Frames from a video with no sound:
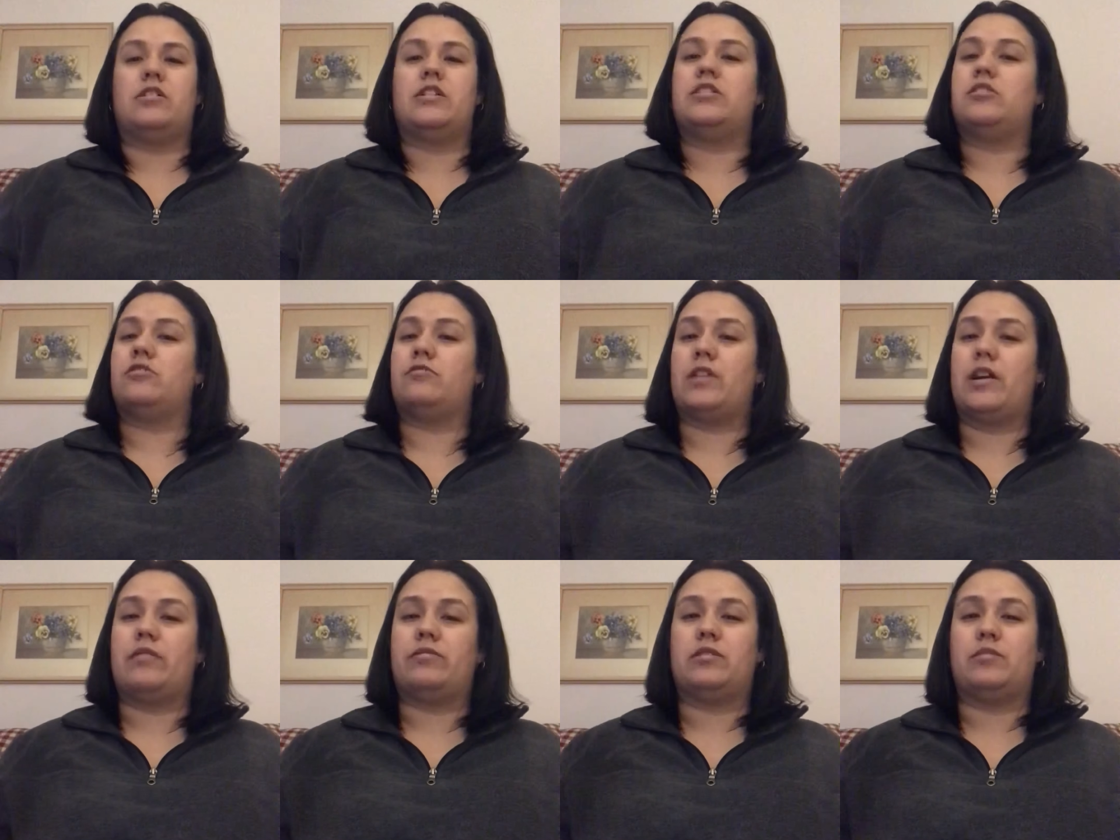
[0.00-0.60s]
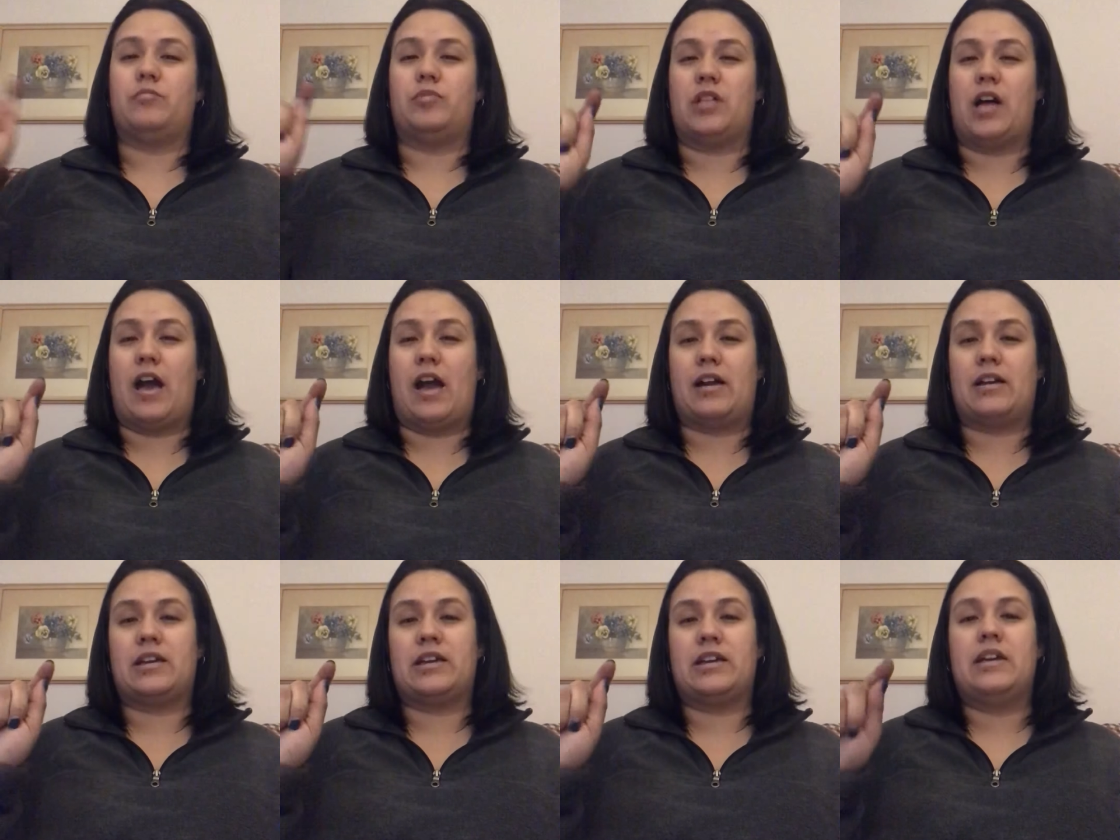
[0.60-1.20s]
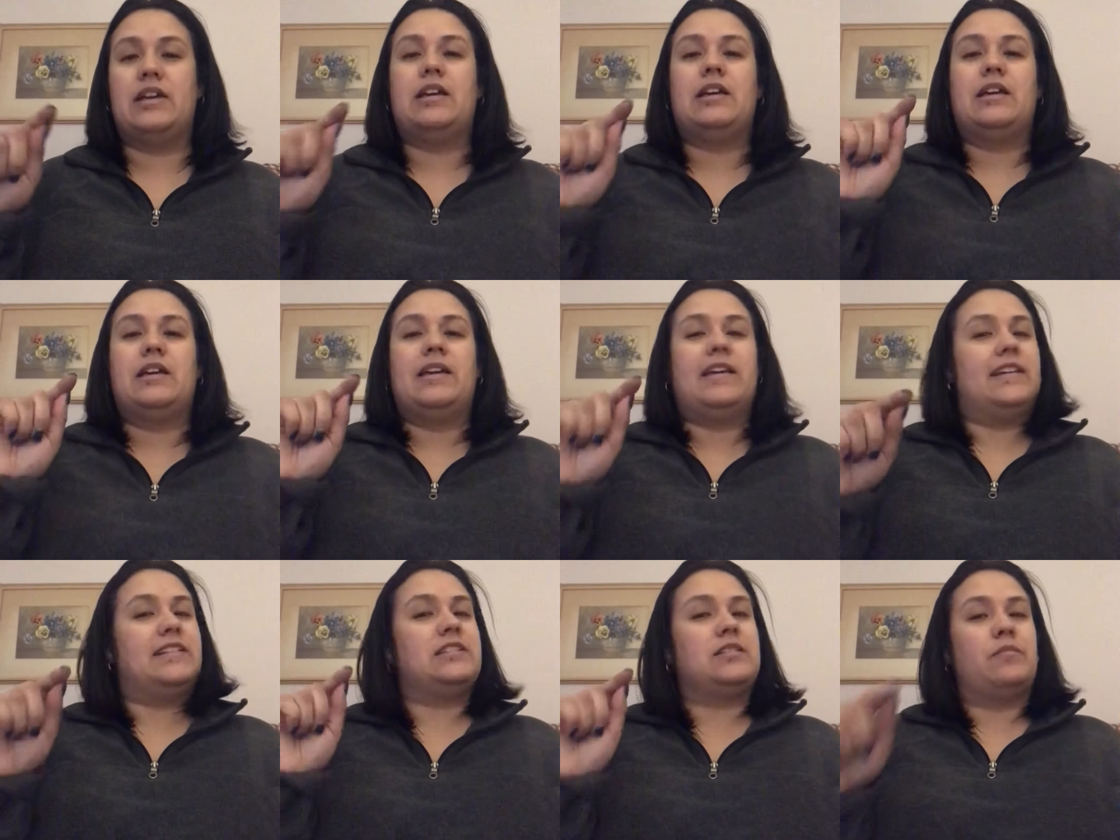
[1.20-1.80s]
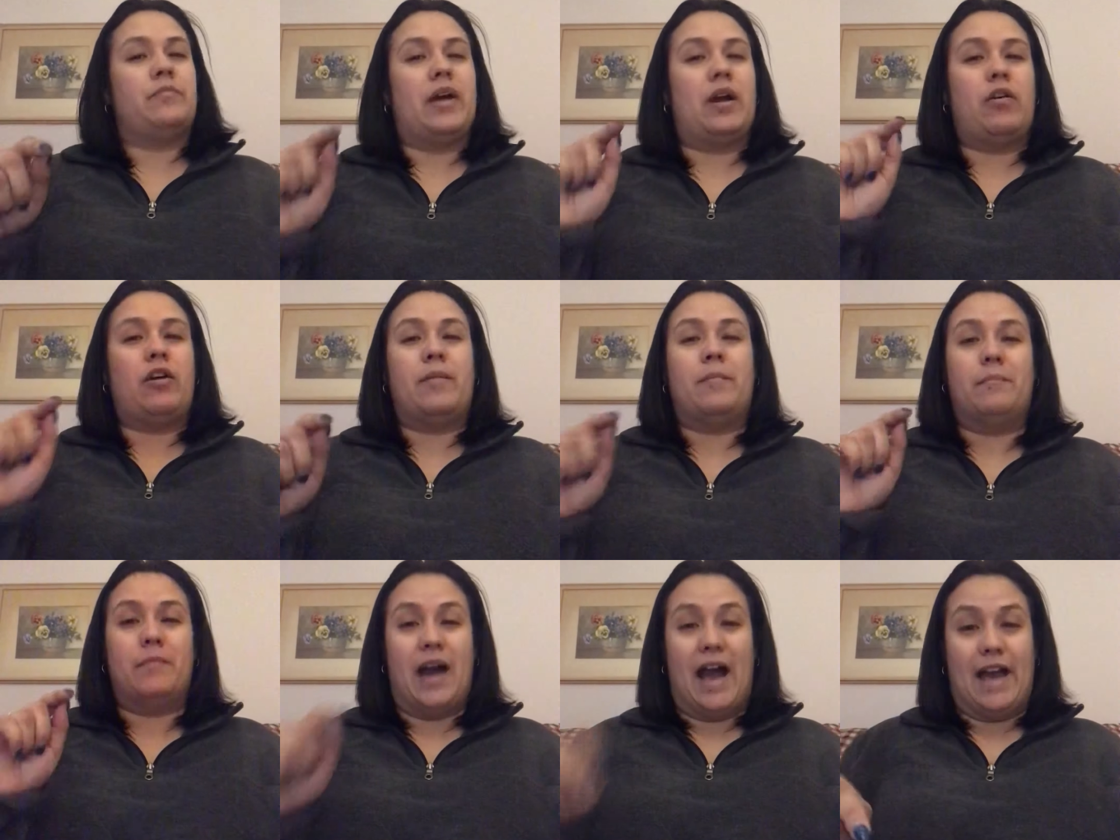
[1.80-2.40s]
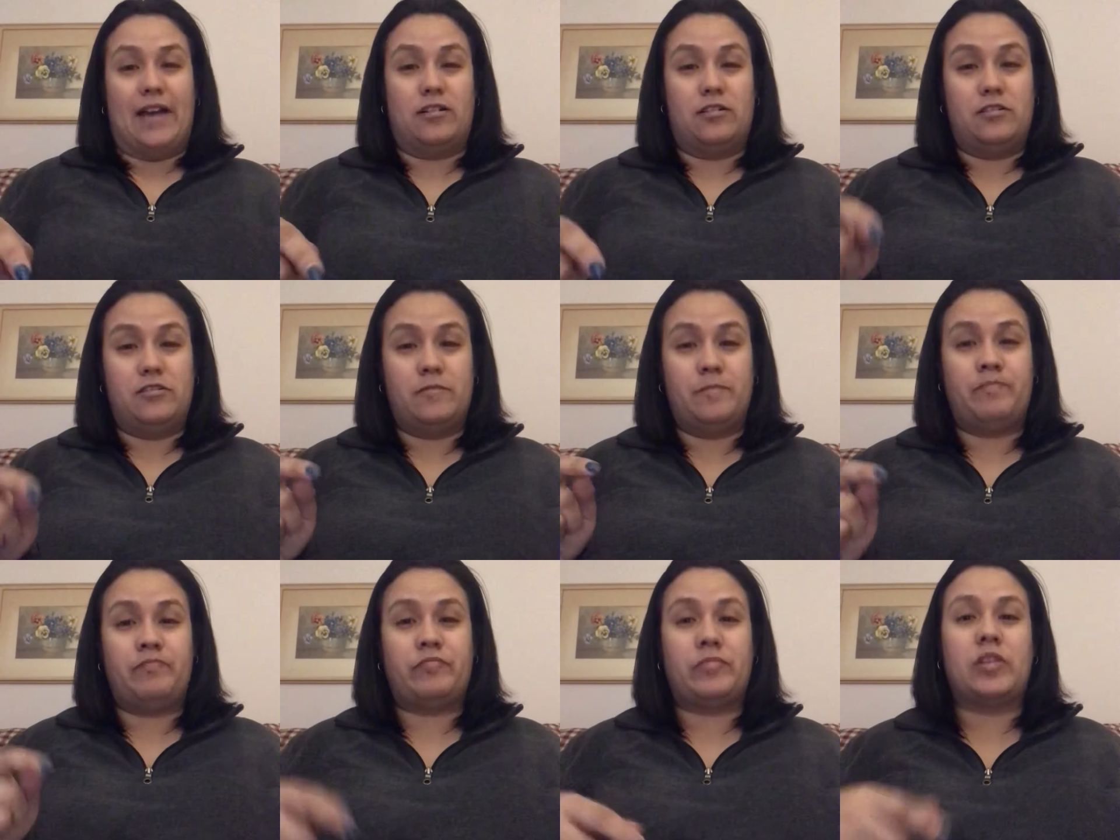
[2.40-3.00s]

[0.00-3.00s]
and around the block, it's about a mile.